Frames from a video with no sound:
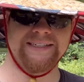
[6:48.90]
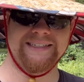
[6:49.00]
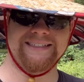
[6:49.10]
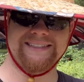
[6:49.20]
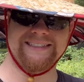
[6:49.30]

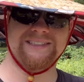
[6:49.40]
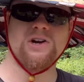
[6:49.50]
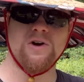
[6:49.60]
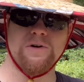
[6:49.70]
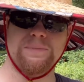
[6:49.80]
It's a
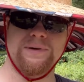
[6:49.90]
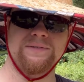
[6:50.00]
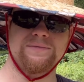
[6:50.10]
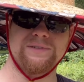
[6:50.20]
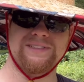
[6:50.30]
tarp
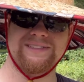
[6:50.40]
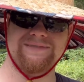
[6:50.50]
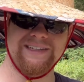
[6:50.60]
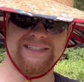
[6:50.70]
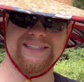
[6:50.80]

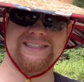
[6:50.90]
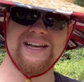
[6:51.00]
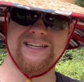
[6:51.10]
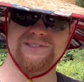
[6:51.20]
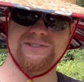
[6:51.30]
it's a
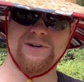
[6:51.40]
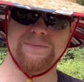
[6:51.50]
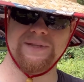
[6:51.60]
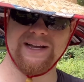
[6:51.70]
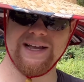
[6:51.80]
silage
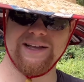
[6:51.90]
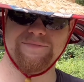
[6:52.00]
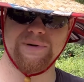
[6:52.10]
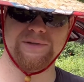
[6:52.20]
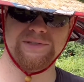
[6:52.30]
tarp that I
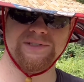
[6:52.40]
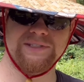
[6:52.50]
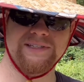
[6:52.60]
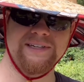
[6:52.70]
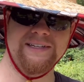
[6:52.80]
have
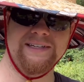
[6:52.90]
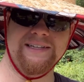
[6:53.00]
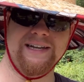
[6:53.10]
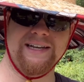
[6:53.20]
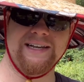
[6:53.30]
purchased,
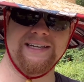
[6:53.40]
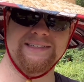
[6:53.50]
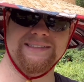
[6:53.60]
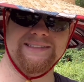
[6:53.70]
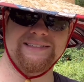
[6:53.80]

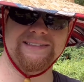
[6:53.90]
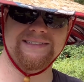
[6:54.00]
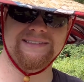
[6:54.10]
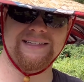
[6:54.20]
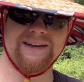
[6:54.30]
and
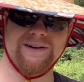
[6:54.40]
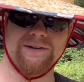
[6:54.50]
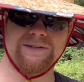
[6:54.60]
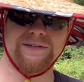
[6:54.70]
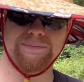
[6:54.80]
they
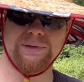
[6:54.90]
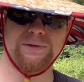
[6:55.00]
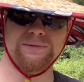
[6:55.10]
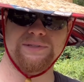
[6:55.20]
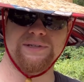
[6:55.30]
are
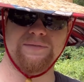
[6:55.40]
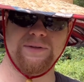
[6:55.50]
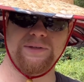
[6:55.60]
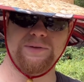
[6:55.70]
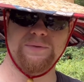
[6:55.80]
composed of
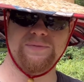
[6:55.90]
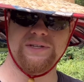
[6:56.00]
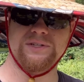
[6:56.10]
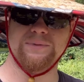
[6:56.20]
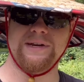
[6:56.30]

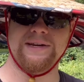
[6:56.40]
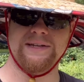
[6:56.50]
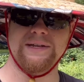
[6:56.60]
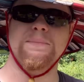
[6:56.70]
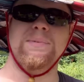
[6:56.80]
UV
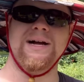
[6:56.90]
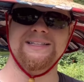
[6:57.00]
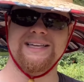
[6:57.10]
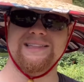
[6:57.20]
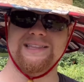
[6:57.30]
treated
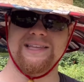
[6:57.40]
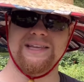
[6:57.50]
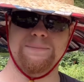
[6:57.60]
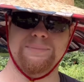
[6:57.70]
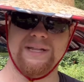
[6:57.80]

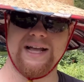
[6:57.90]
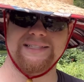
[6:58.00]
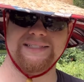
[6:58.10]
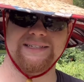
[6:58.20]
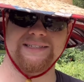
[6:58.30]
polyethylene
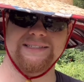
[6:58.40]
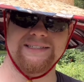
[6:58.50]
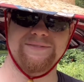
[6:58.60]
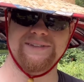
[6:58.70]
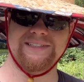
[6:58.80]
plastic,
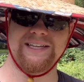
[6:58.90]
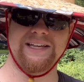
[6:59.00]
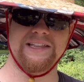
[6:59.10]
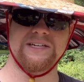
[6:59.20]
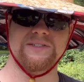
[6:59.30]
if I
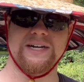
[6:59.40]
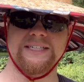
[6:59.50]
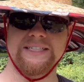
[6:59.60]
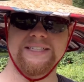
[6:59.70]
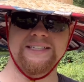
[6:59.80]
said that
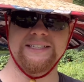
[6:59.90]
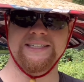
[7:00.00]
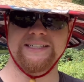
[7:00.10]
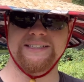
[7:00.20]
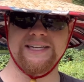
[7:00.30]
right.
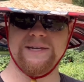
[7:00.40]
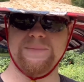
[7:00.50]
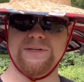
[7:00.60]
They can be